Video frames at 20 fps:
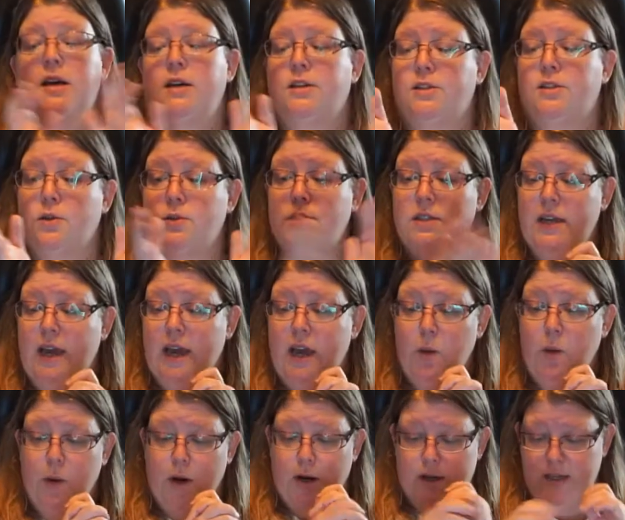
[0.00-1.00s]
So
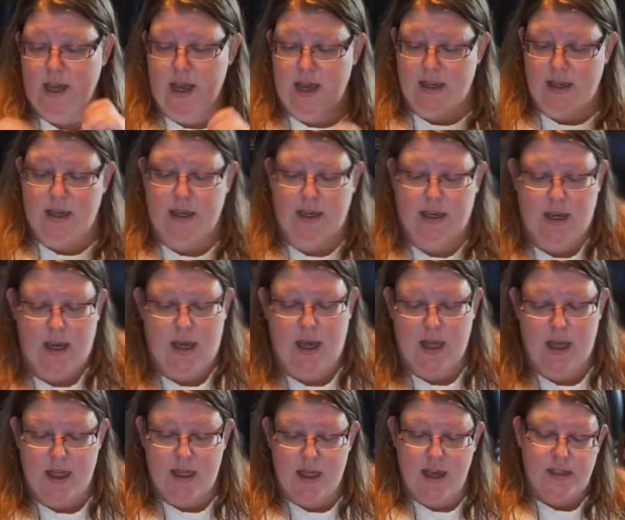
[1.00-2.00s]
today we're taking
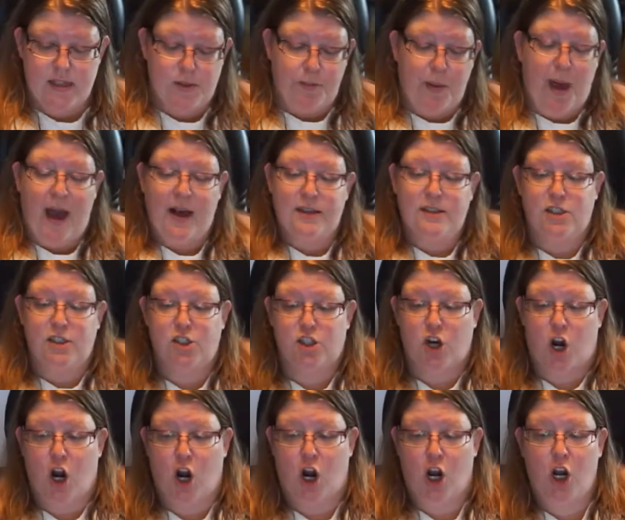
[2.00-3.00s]
this pasta
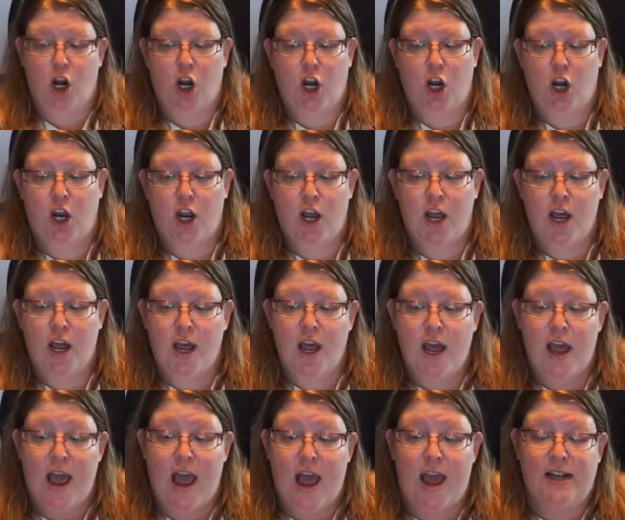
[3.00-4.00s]
jar
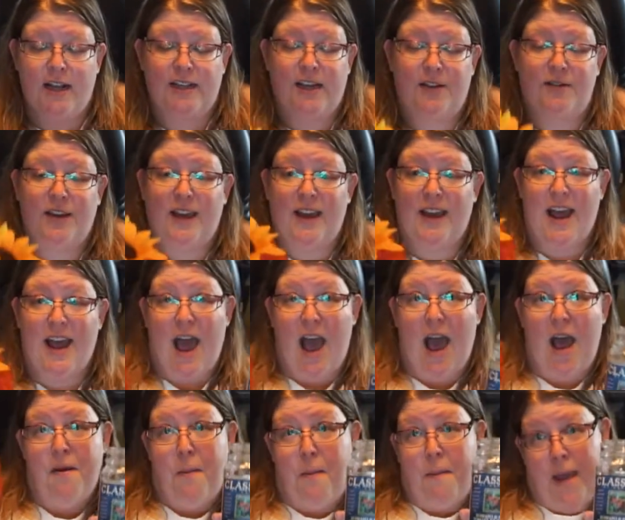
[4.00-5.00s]
and giving it
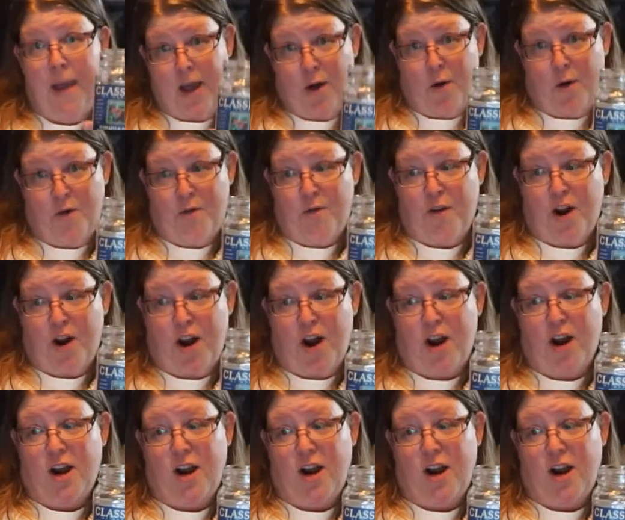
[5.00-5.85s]
a makeover.